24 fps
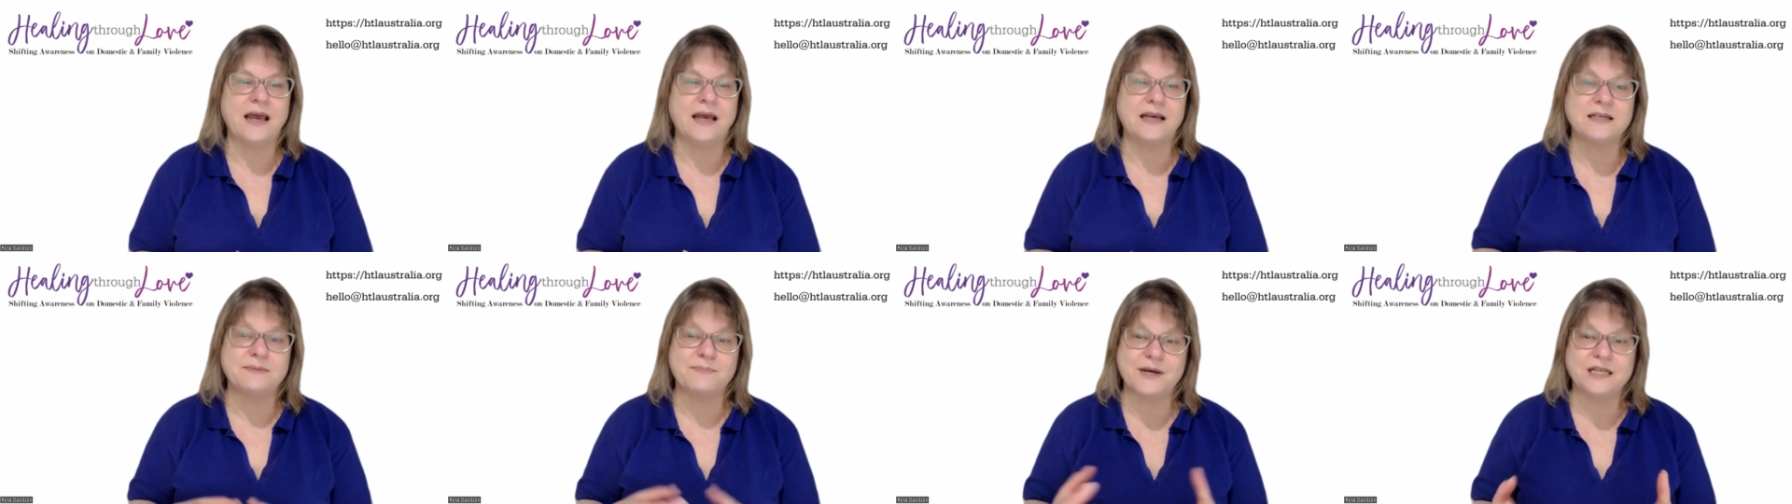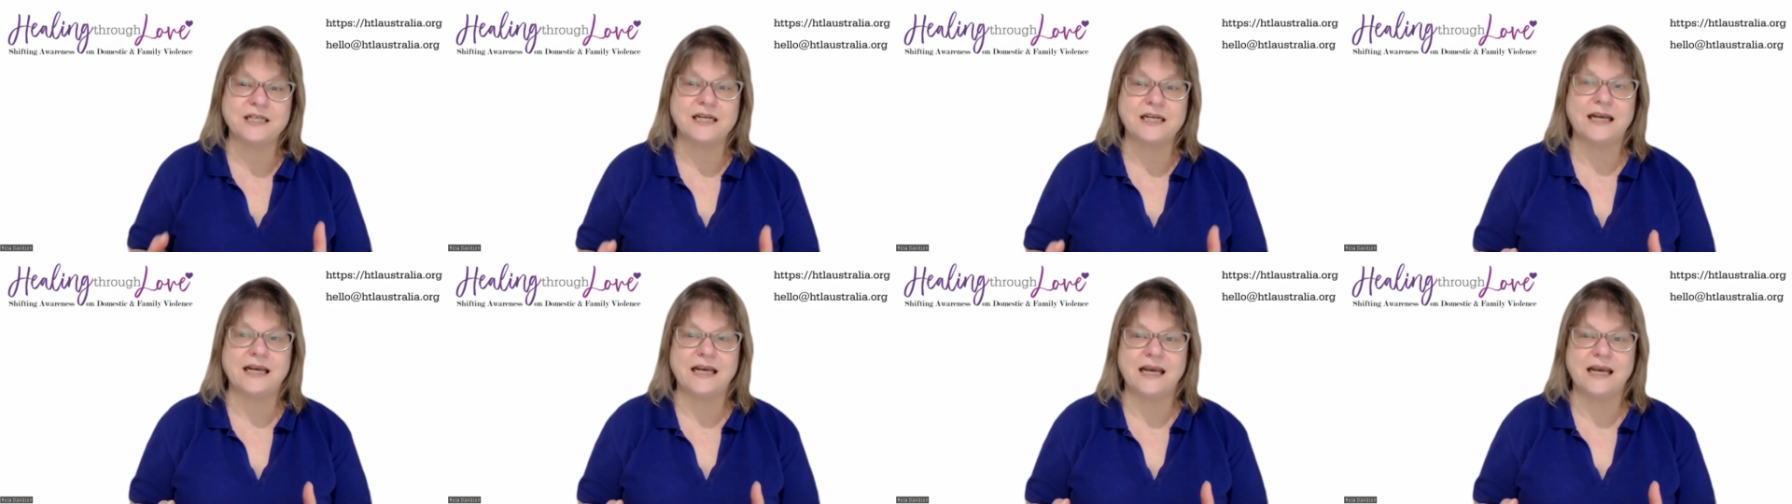
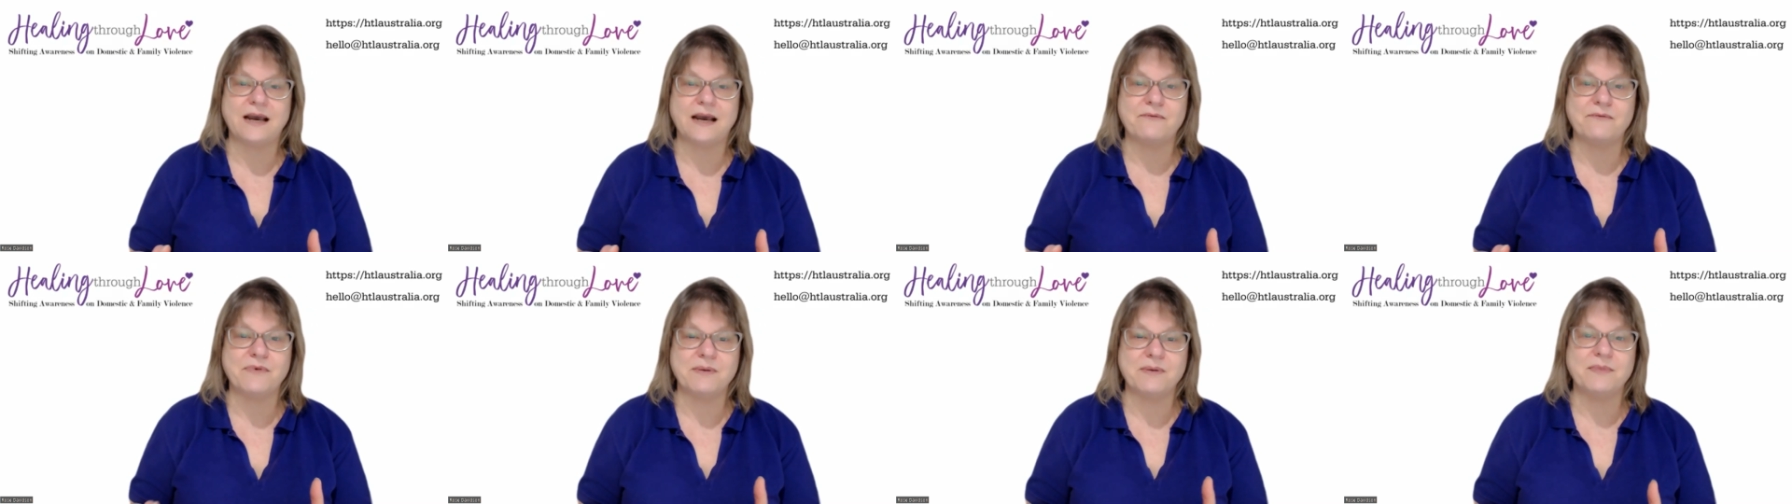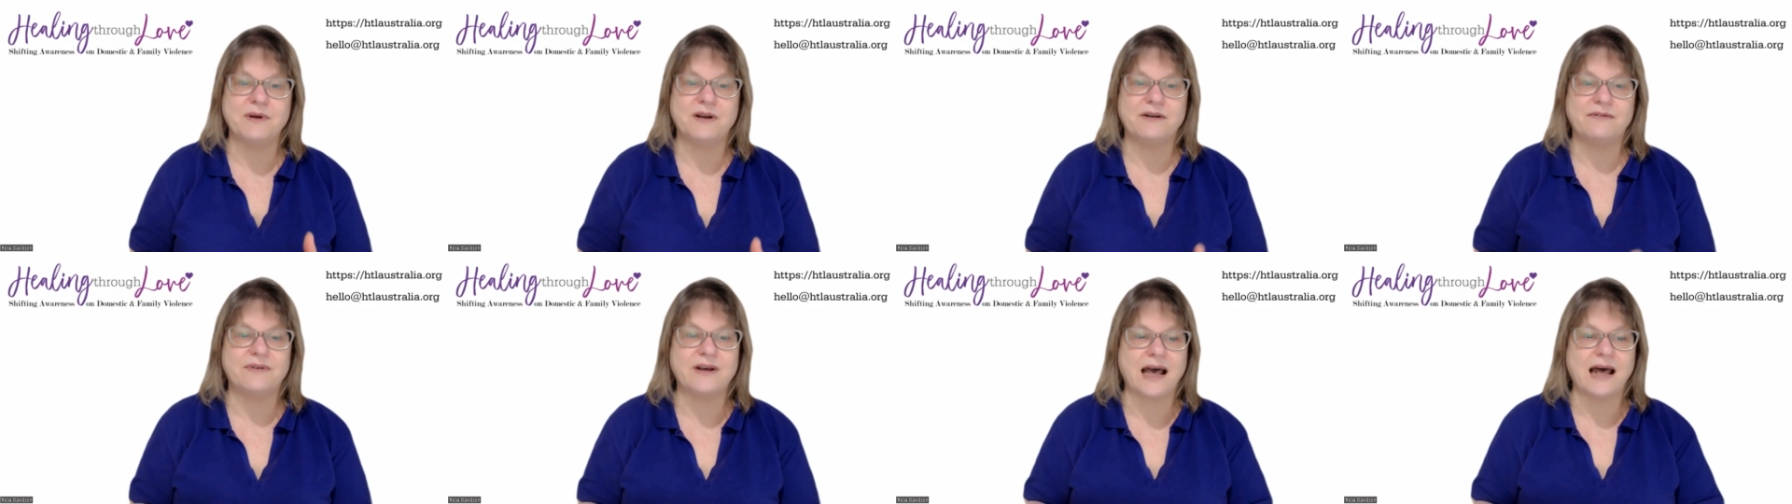especially
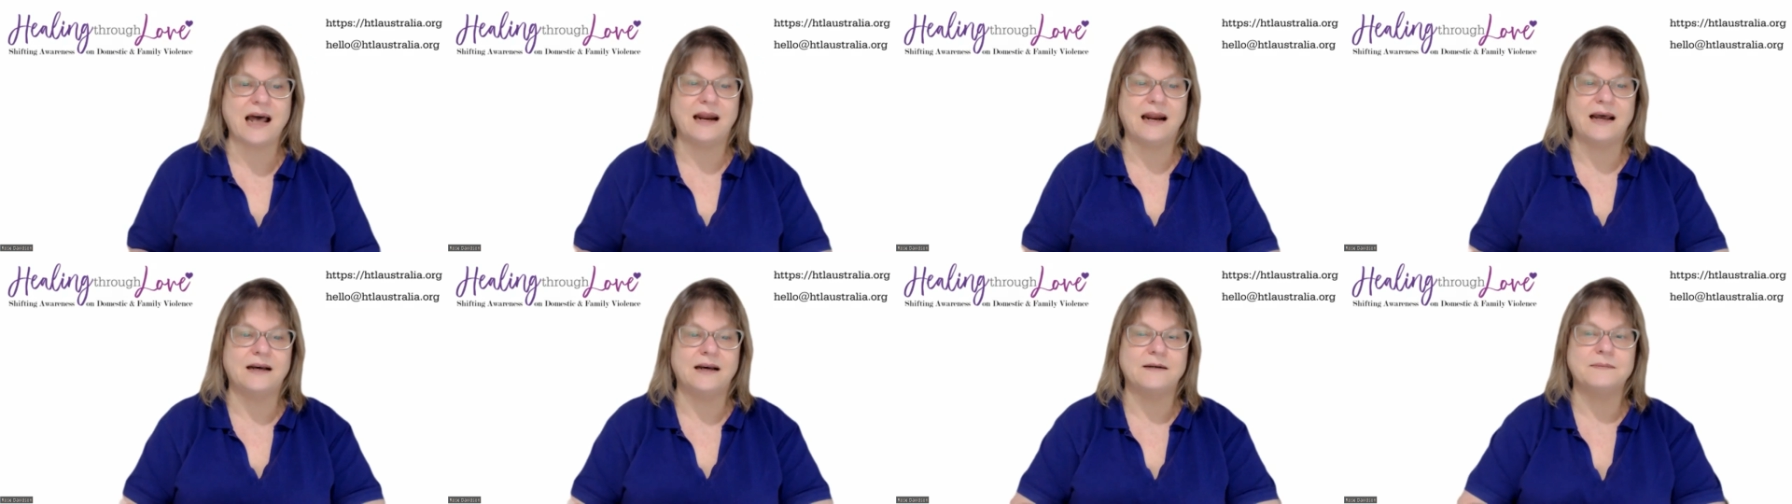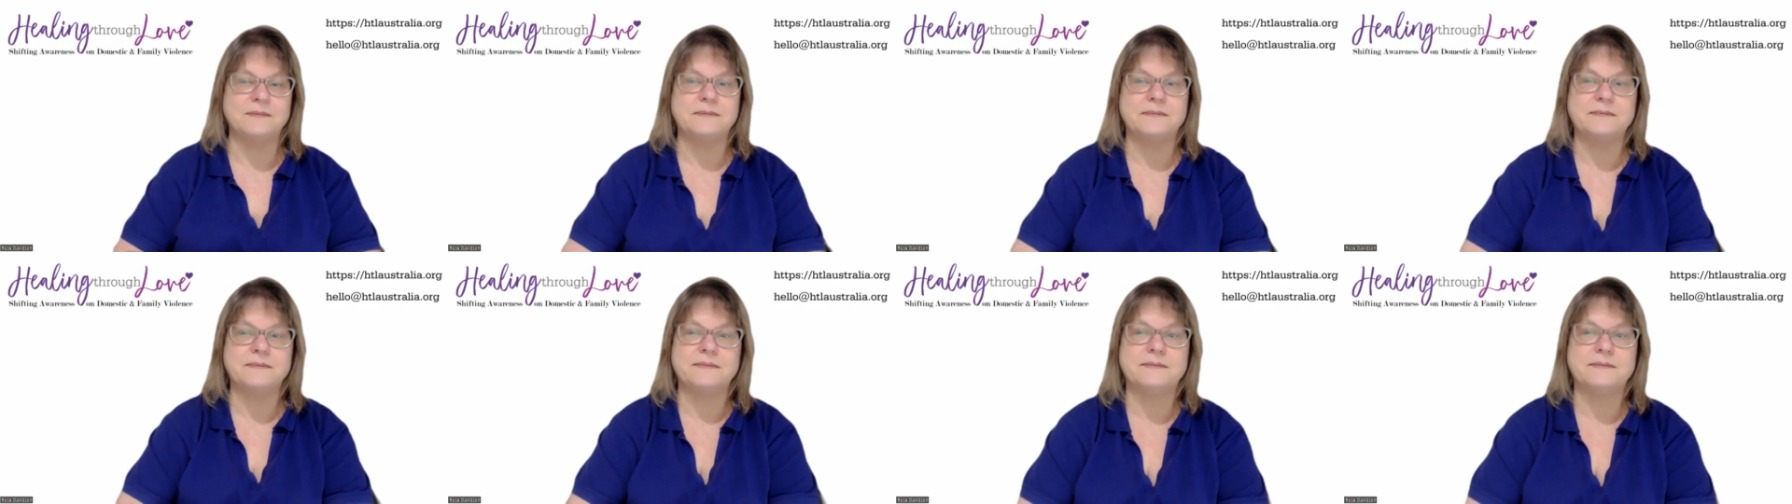women of colour?